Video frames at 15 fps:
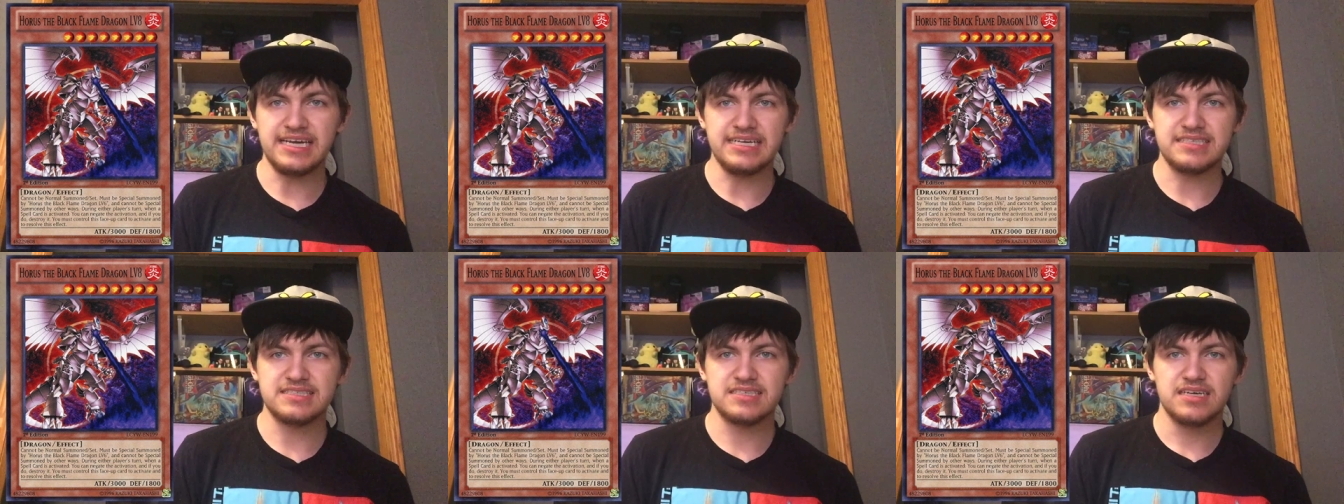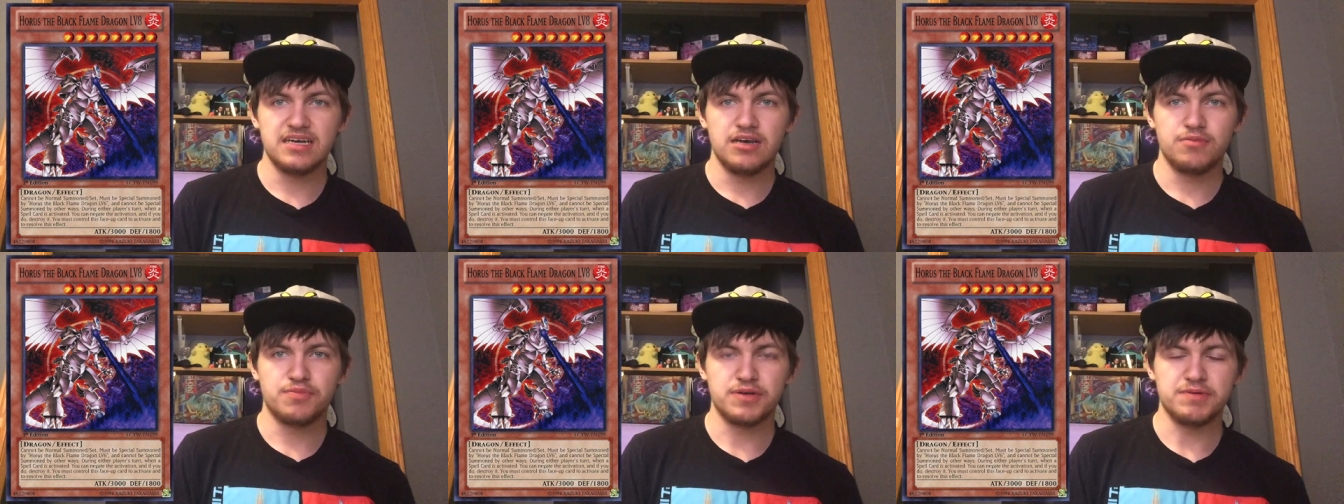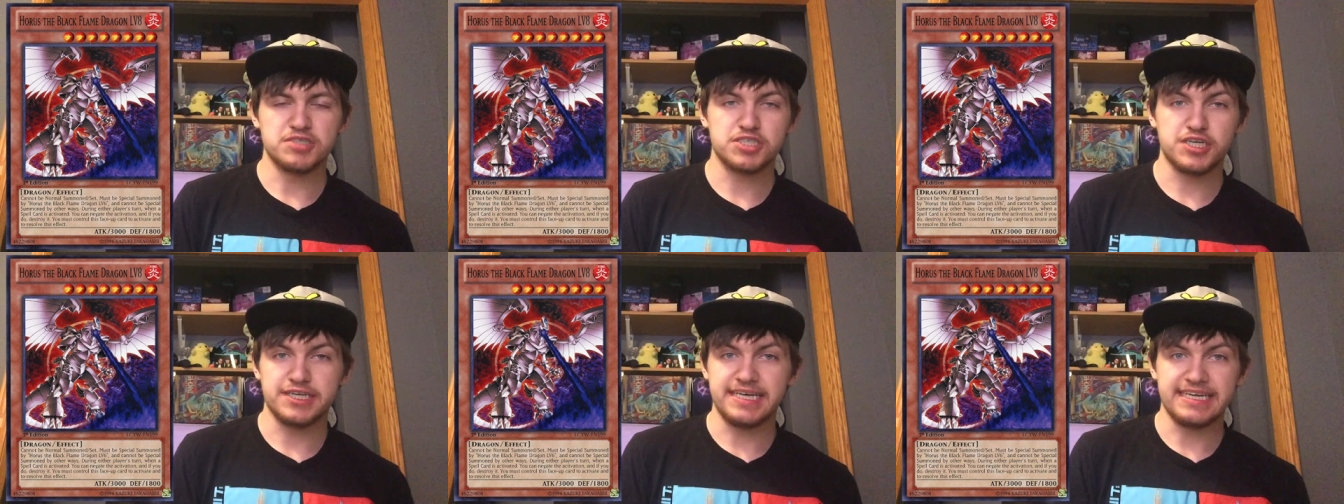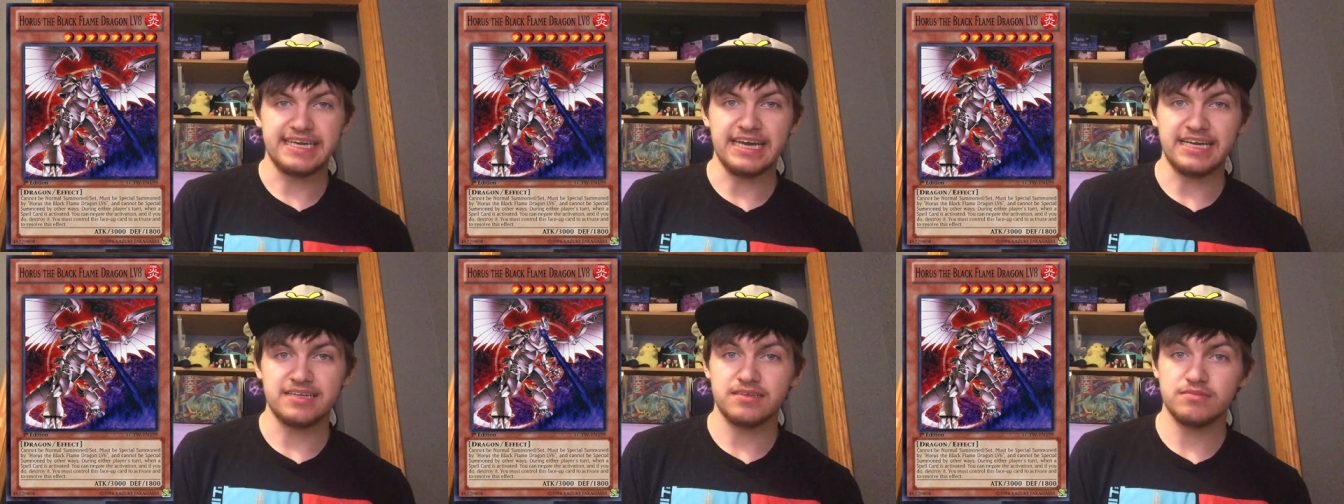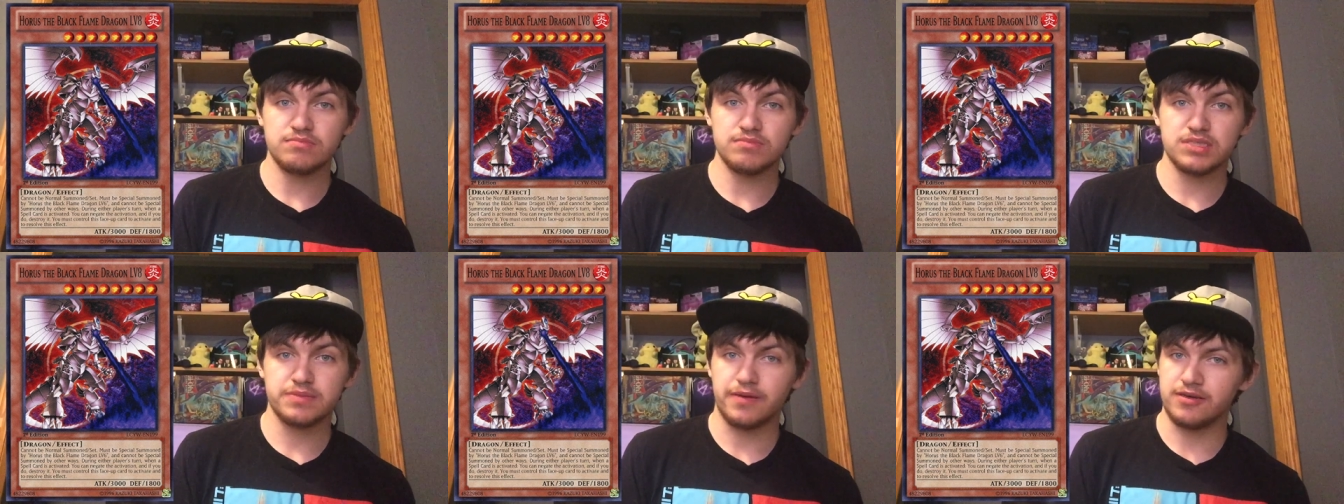8 pretty much could negate
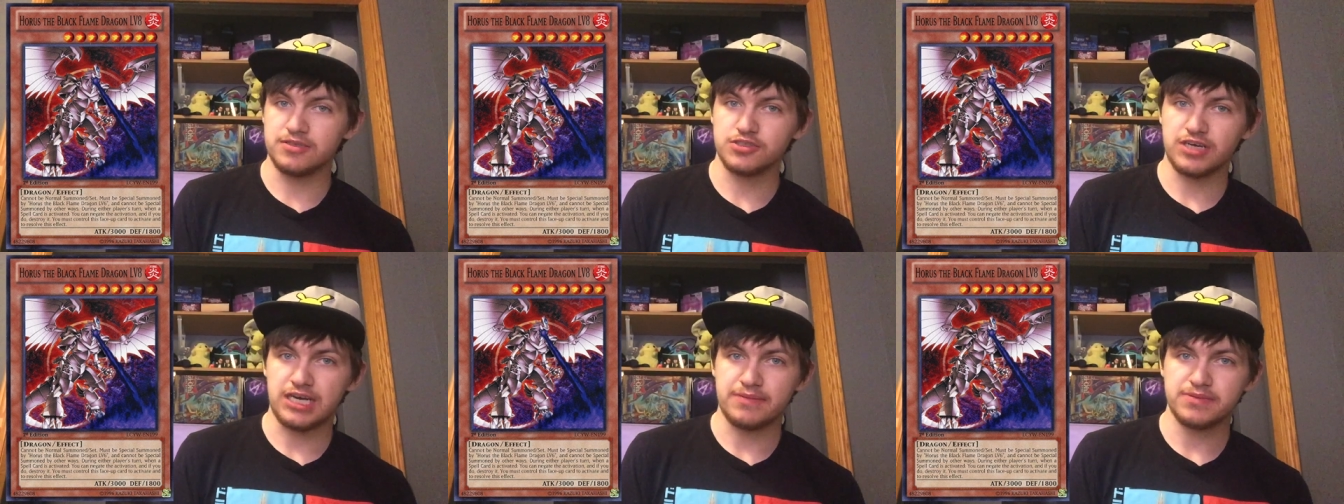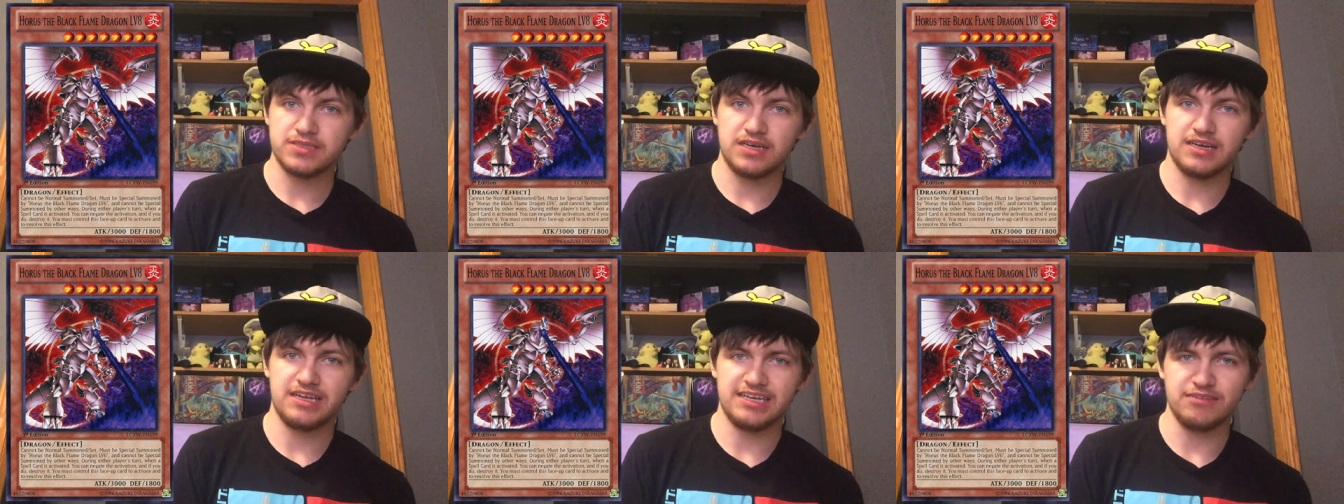spell and traps.